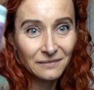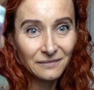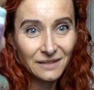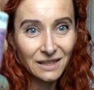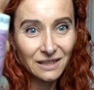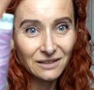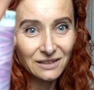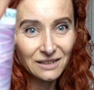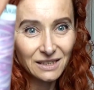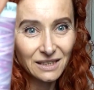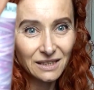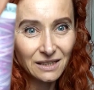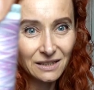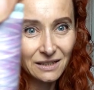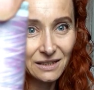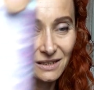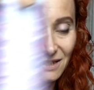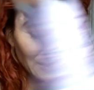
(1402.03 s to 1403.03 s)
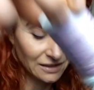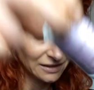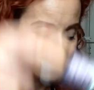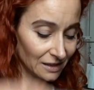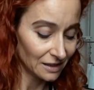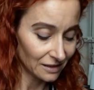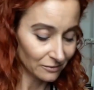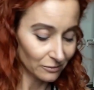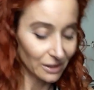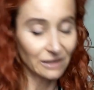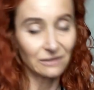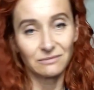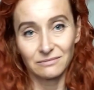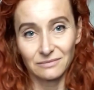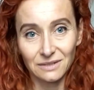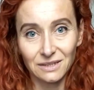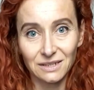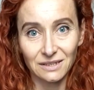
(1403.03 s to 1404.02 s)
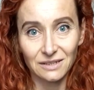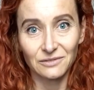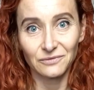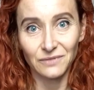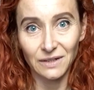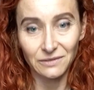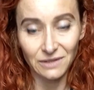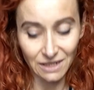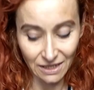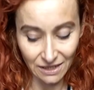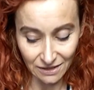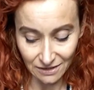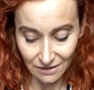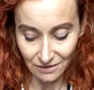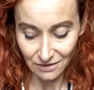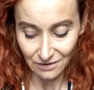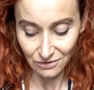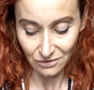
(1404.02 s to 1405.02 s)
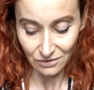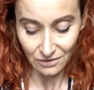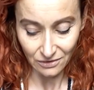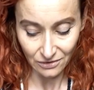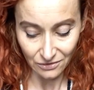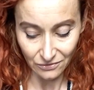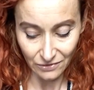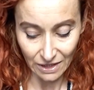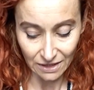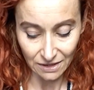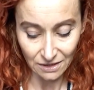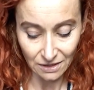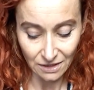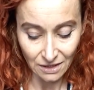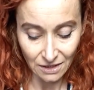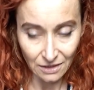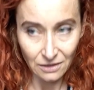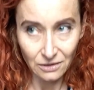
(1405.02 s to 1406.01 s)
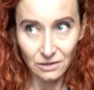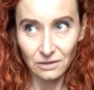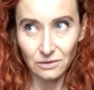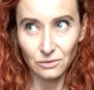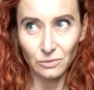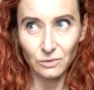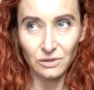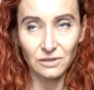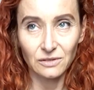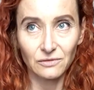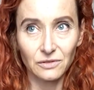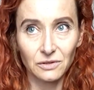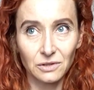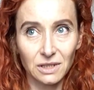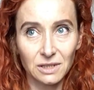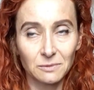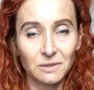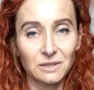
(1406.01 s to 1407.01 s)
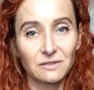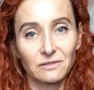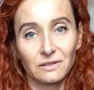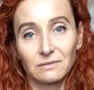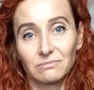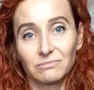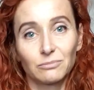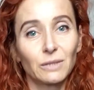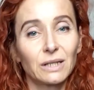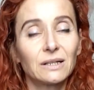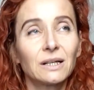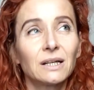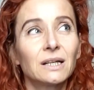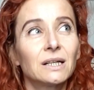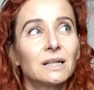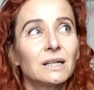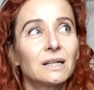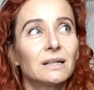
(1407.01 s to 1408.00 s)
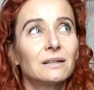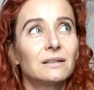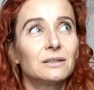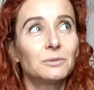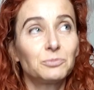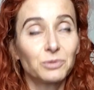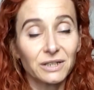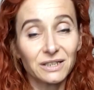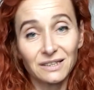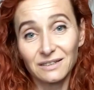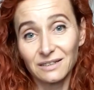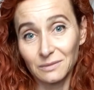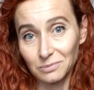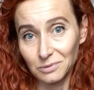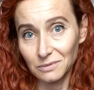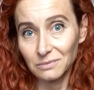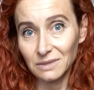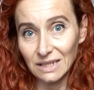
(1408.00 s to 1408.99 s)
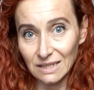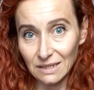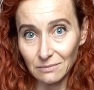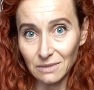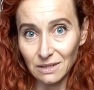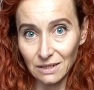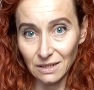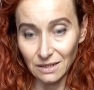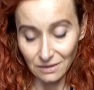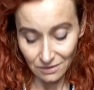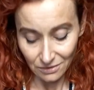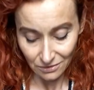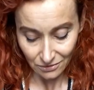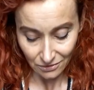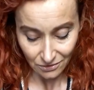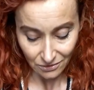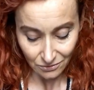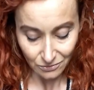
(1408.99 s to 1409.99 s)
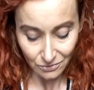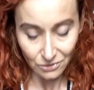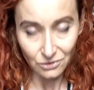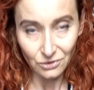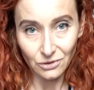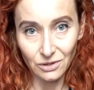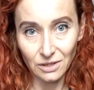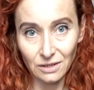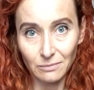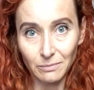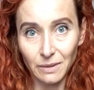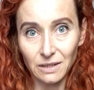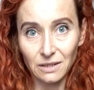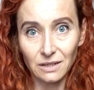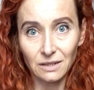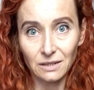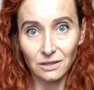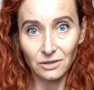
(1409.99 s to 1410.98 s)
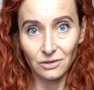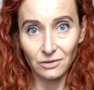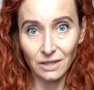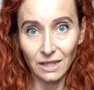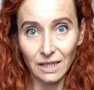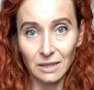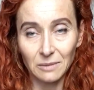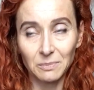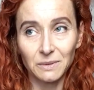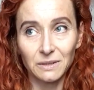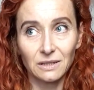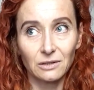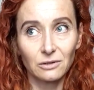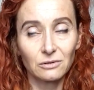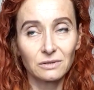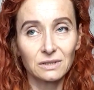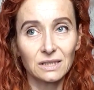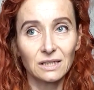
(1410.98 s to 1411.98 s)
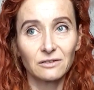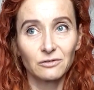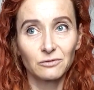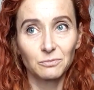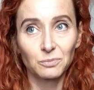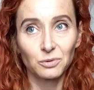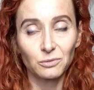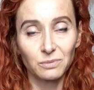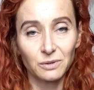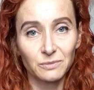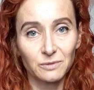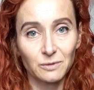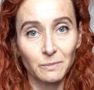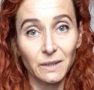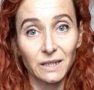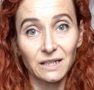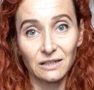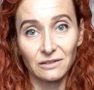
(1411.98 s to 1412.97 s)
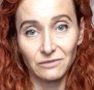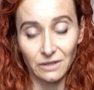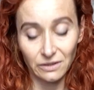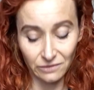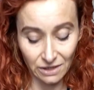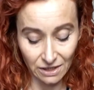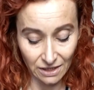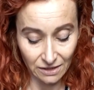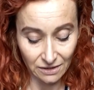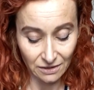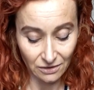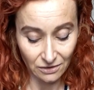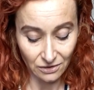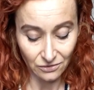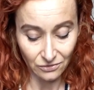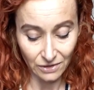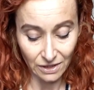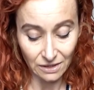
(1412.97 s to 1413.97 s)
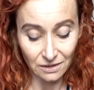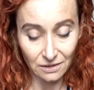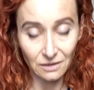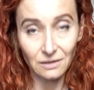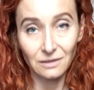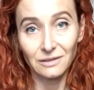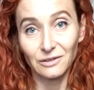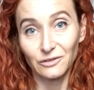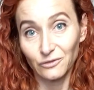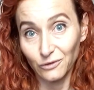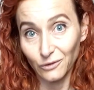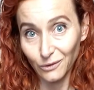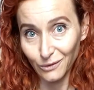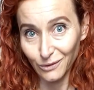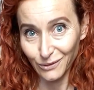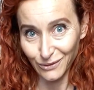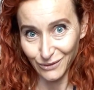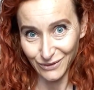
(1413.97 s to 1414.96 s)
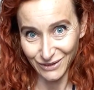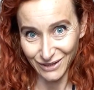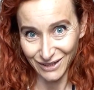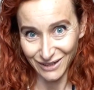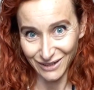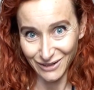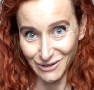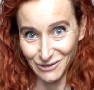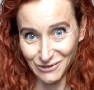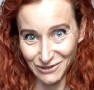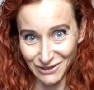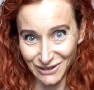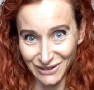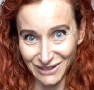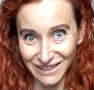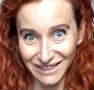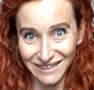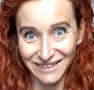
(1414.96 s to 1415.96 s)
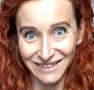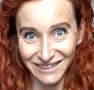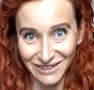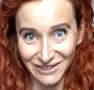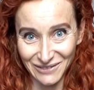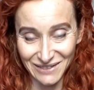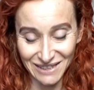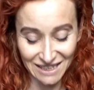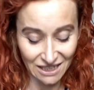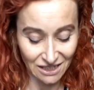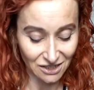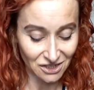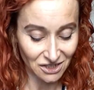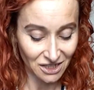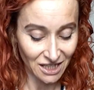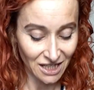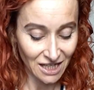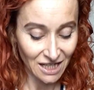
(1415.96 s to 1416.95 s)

Can you see? Well, just variegated thread. It wasn't very expensive. Well, the prices are probably similar to what you can buy in the UK, but I always have problems buying variegated thread for the overlocker and the cover stitch